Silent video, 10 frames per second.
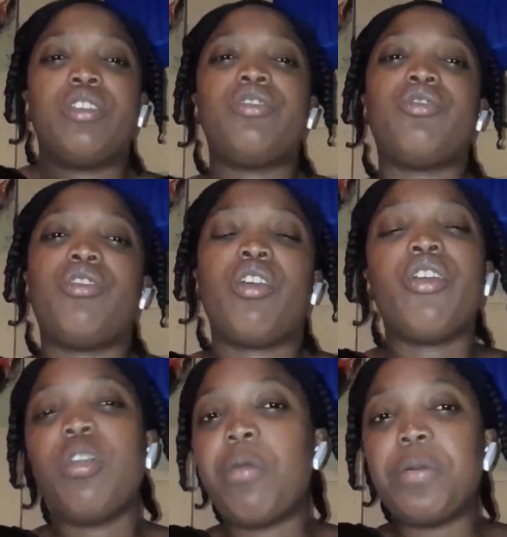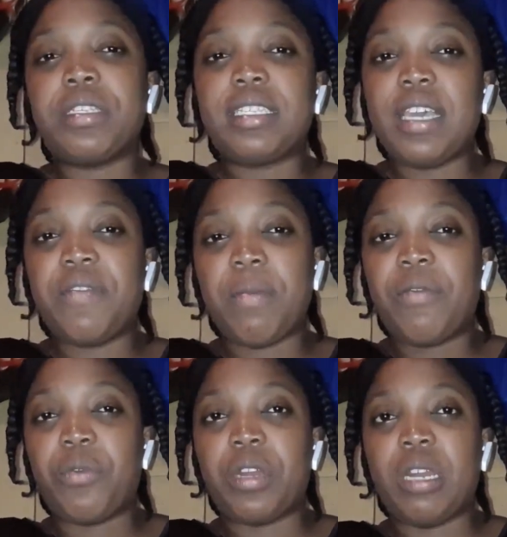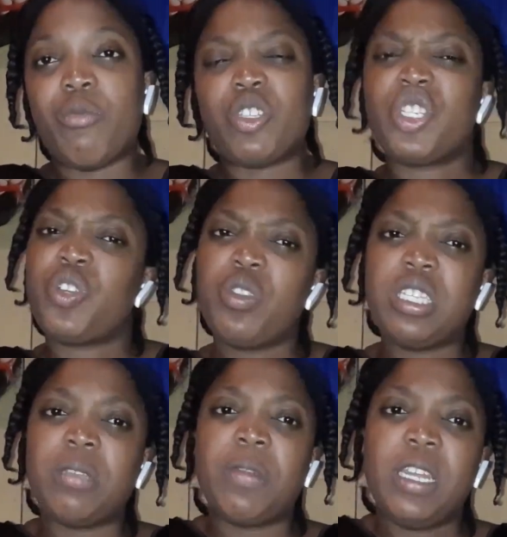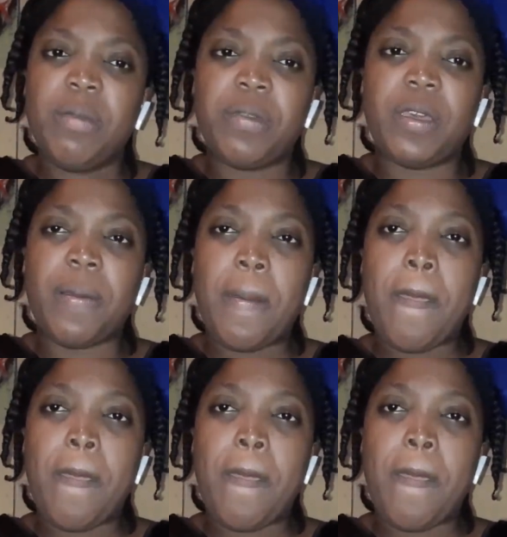So her number wasn't saved in my phone anymore, so she couldn't see my DP.